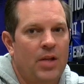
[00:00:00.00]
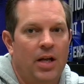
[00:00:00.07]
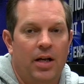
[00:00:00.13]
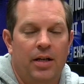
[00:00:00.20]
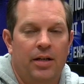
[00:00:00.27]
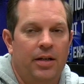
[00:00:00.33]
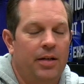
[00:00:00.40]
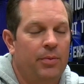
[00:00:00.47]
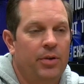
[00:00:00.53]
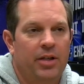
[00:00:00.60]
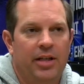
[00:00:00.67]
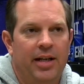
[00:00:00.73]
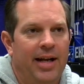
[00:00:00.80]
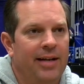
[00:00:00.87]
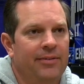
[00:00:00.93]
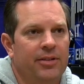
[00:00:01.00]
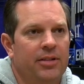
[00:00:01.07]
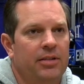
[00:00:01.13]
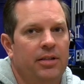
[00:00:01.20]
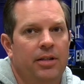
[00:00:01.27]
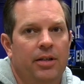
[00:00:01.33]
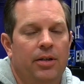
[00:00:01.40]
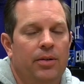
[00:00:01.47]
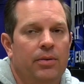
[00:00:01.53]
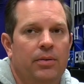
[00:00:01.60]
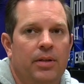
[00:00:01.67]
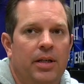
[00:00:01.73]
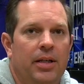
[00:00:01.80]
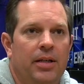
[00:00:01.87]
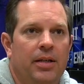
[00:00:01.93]
I really haven't,
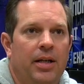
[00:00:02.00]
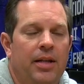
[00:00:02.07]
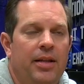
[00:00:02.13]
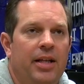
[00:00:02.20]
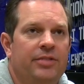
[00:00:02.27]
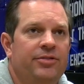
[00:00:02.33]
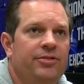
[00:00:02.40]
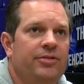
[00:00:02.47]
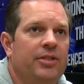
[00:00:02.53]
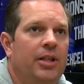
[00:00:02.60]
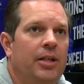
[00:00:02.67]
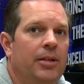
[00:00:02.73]
and that's